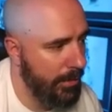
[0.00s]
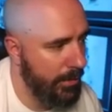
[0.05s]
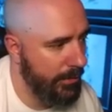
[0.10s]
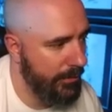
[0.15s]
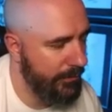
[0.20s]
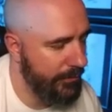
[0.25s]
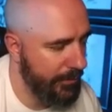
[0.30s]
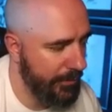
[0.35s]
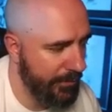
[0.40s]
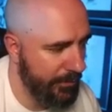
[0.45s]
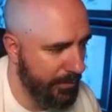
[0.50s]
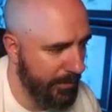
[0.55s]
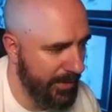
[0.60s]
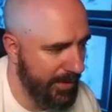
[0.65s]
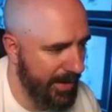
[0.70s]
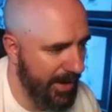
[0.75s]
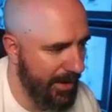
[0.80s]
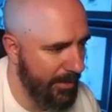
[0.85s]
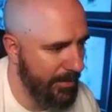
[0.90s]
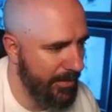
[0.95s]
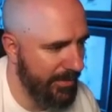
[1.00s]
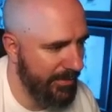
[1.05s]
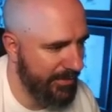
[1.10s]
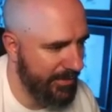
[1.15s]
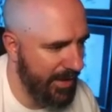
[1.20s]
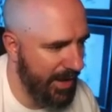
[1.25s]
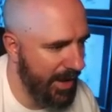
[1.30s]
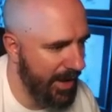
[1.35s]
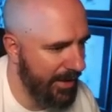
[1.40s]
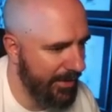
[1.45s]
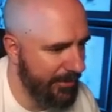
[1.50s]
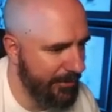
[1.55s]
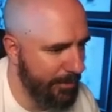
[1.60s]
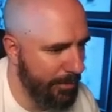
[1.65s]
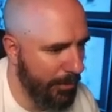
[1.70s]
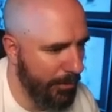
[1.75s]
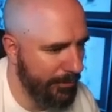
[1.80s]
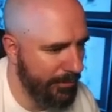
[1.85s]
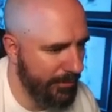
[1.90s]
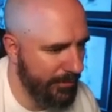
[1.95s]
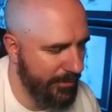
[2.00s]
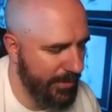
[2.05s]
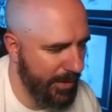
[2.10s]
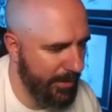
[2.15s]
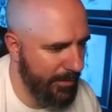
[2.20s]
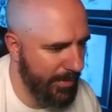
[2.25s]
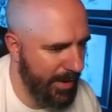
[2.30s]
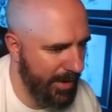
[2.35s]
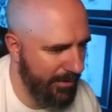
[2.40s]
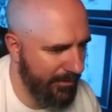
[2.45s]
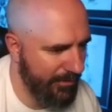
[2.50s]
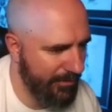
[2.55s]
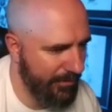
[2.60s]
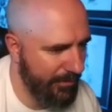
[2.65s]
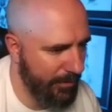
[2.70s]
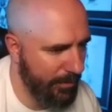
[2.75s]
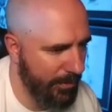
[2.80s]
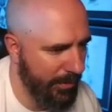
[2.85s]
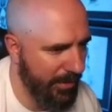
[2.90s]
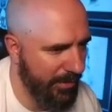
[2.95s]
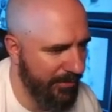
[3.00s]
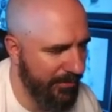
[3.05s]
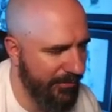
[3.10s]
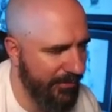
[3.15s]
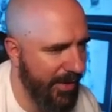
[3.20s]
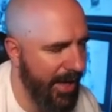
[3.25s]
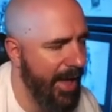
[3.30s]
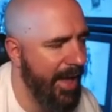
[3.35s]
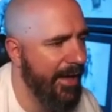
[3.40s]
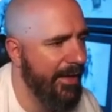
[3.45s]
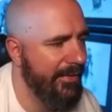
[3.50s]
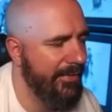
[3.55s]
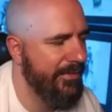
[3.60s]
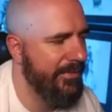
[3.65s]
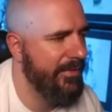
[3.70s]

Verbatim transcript: So he's renamed these guys. Both of them have really fast,